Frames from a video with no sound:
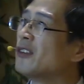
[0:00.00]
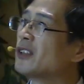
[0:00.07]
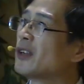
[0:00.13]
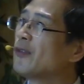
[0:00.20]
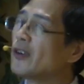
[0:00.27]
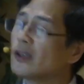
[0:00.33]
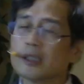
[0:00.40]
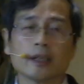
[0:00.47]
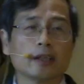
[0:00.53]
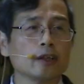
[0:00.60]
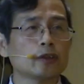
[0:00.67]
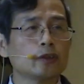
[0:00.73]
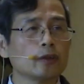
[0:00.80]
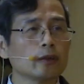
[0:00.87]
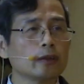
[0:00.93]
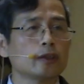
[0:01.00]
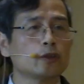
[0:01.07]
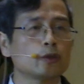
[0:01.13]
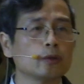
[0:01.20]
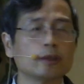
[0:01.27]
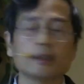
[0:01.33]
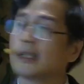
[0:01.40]
the first you should
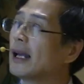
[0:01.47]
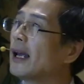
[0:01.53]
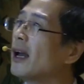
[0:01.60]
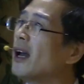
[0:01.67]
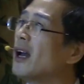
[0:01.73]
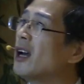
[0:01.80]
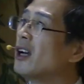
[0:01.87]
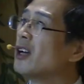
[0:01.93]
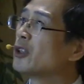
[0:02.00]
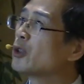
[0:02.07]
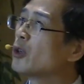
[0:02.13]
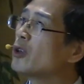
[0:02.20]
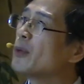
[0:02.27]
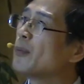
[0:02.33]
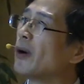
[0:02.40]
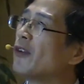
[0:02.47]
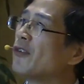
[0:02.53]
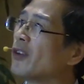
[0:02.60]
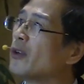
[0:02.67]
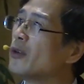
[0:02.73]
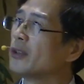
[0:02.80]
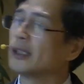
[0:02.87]
choose the suitable
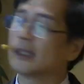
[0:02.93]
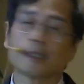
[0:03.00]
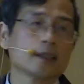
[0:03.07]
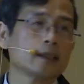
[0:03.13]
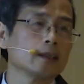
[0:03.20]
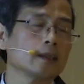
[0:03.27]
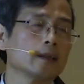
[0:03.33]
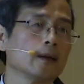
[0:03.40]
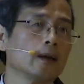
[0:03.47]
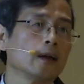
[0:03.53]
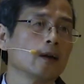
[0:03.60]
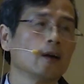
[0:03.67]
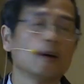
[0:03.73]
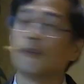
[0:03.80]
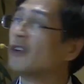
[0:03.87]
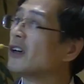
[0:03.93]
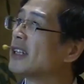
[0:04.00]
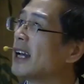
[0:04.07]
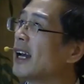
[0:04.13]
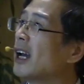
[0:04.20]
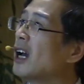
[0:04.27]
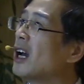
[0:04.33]
fluids for
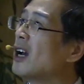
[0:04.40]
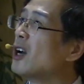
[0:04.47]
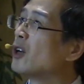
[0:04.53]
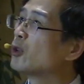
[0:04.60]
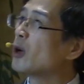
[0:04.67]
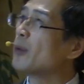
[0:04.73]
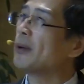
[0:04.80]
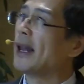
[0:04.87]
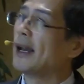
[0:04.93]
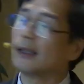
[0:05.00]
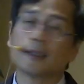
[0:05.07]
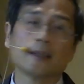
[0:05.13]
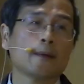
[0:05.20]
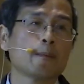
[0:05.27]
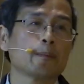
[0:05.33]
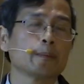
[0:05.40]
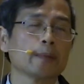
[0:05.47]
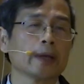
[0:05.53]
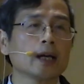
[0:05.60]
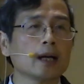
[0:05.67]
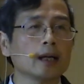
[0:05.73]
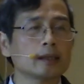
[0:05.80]
the droplet,
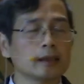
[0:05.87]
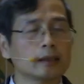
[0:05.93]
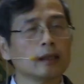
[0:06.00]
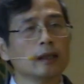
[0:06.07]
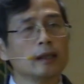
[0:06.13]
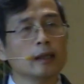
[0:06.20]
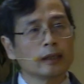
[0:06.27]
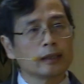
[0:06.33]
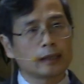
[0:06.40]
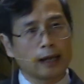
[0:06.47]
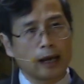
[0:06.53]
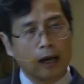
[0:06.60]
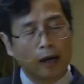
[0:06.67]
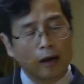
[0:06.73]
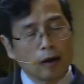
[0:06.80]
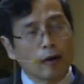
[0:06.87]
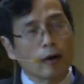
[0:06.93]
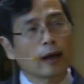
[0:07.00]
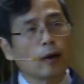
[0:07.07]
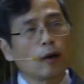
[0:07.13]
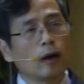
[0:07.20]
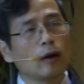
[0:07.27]
because the
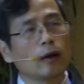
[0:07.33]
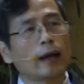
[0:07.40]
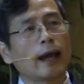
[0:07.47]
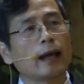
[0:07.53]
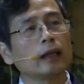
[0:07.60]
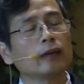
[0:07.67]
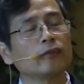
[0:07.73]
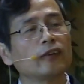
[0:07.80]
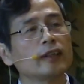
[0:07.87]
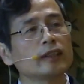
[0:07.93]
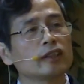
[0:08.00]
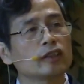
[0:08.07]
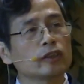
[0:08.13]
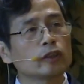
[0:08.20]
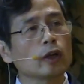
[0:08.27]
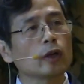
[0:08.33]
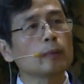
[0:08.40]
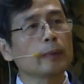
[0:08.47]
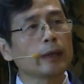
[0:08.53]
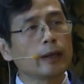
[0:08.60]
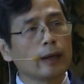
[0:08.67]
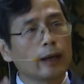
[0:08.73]
organic phase
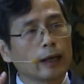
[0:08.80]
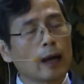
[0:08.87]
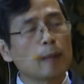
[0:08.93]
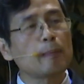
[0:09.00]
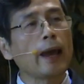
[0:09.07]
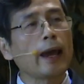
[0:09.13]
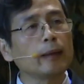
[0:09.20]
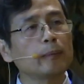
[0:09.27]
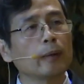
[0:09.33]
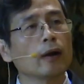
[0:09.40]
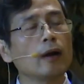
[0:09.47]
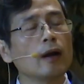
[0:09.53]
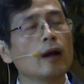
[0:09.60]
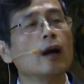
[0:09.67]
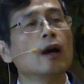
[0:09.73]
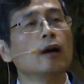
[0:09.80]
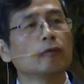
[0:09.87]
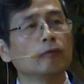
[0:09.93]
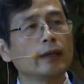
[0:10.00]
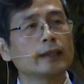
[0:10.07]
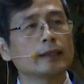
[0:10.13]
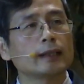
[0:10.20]
should be compatible
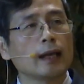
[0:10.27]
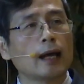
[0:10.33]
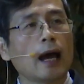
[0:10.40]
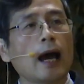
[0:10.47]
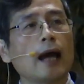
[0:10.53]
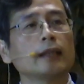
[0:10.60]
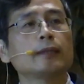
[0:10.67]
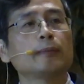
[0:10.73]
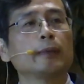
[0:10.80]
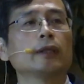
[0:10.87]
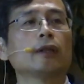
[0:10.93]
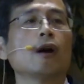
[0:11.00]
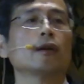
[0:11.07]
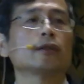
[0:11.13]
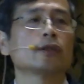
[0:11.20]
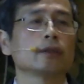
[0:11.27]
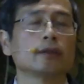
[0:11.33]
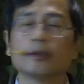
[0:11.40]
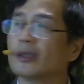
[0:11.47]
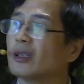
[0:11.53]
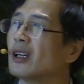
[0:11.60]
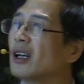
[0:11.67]
with ICP touch.
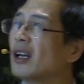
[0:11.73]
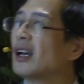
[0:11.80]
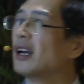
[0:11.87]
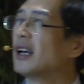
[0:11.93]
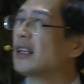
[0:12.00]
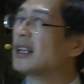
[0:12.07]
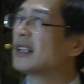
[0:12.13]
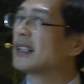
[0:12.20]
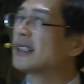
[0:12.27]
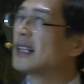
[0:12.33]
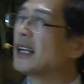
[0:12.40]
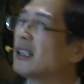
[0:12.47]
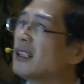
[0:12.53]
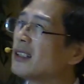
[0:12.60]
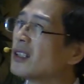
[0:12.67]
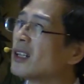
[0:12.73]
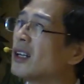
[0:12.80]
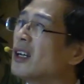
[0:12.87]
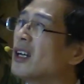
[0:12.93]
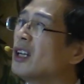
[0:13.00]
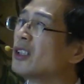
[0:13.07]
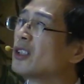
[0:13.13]
And the second,
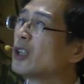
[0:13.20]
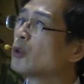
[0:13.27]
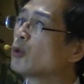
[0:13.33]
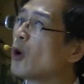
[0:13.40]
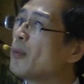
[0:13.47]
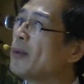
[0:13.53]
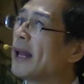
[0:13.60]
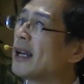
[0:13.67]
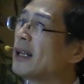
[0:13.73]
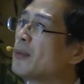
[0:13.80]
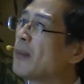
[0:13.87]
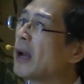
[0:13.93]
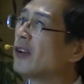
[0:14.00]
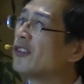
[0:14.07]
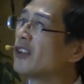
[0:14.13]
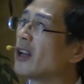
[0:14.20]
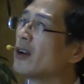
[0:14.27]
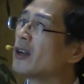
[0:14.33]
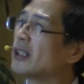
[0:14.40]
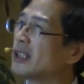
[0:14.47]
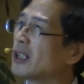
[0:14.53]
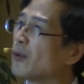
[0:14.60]
the droplet
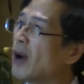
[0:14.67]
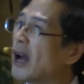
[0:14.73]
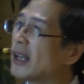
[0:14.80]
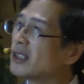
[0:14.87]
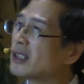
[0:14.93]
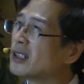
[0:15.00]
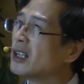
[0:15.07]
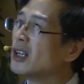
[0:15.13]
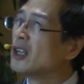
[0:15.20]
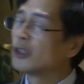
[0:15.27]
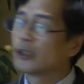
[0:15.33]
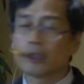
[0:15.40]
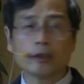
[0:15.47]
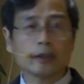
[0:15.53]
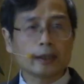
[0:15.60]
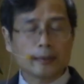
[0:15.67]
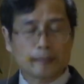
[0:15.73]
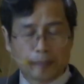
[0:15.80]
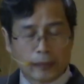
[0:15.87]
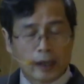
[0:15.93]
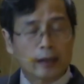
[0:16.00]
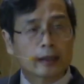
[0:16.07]
microfluidic device should
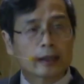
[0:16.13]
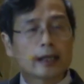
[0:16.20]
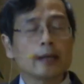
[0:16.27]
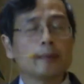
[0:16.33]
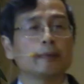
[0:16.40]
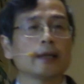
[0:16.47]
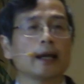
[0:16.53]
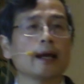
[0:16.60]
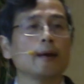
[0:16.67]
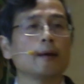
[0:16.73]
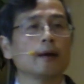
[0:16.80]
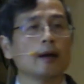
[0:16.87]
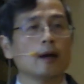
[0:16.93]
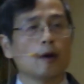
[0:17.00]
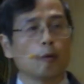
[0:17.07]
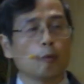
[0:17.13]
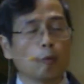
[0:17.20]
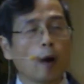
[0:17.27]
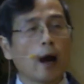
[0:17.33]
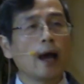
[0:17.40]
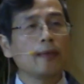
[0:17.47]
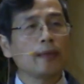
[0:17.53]
keep the
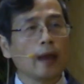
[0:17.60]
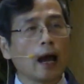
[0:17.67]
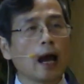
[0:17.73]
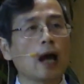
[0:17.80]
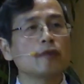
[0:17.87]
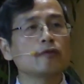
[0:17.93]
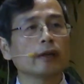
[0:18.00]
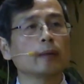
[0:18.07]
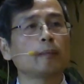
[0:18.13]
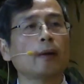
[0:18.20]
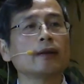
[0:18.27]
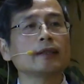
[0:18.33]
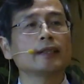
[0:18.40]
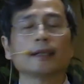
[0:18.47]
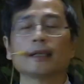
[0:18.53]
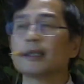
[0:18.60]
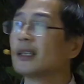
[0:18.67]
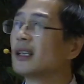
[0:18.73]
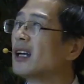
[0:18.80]
100%